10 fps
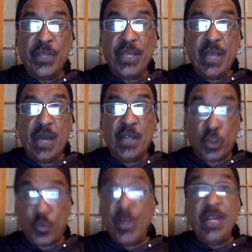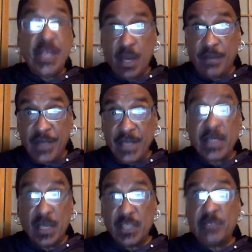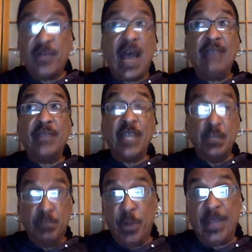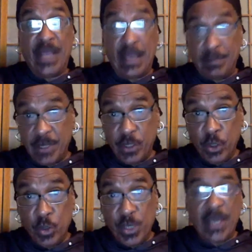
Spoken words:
screening of Hidden Colors 5 in Birmingham, UK.